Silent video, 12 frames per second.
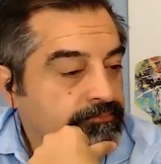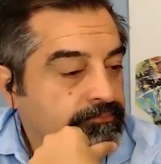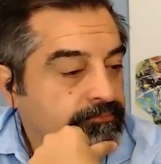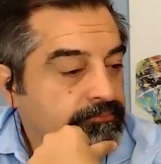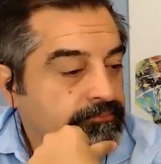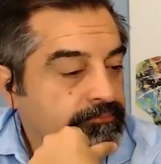
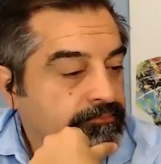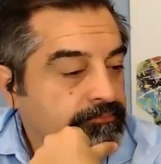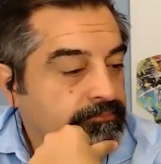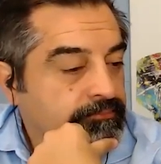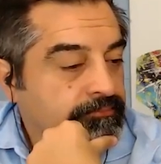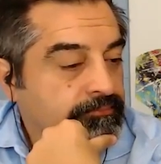
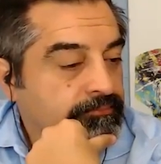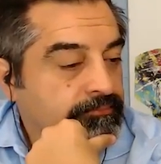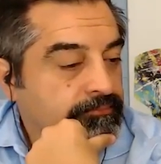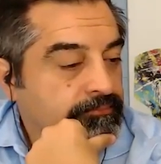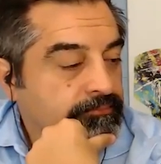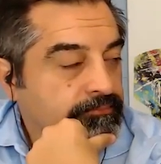
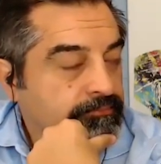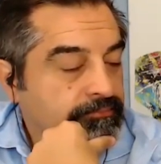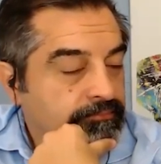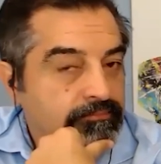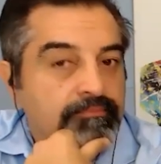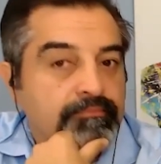
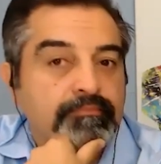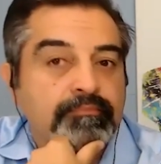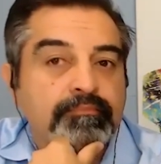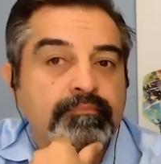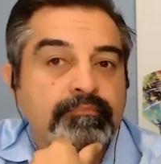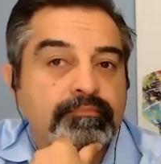
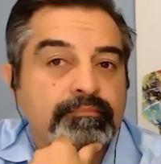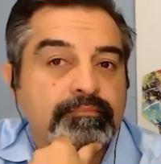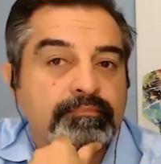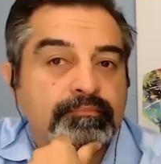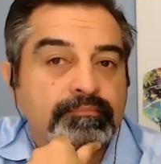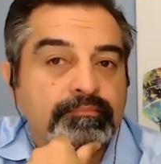
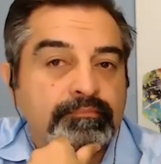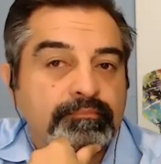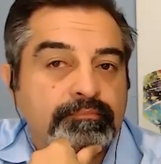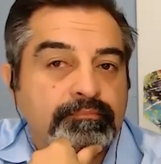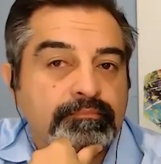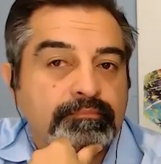
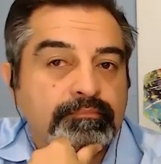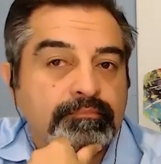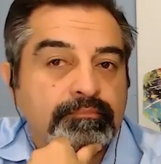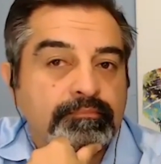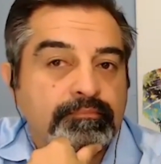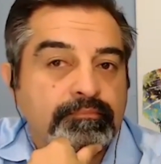
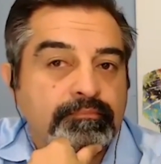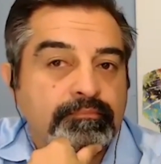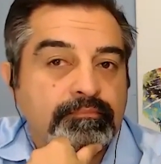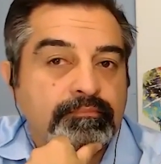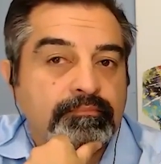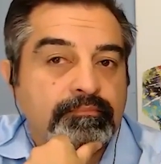
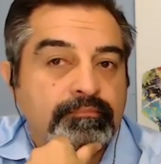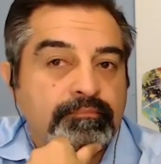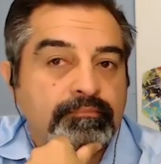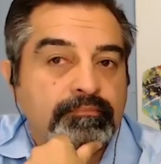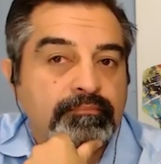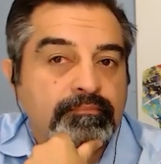
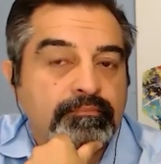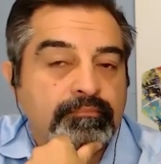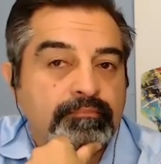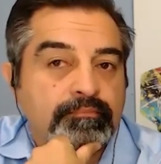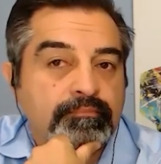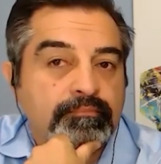
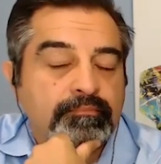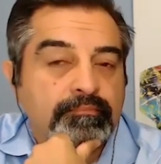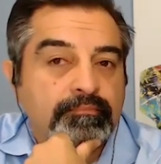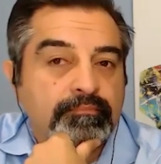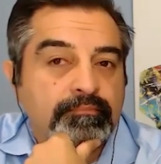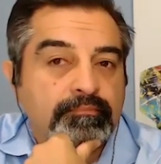
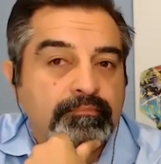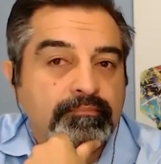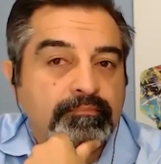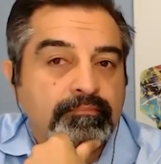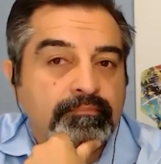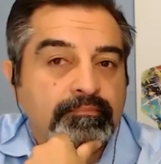
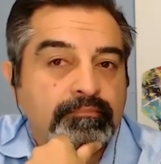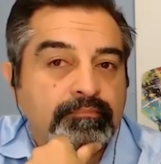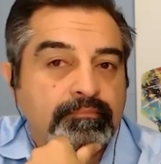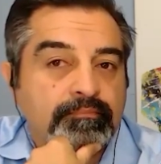[no speech]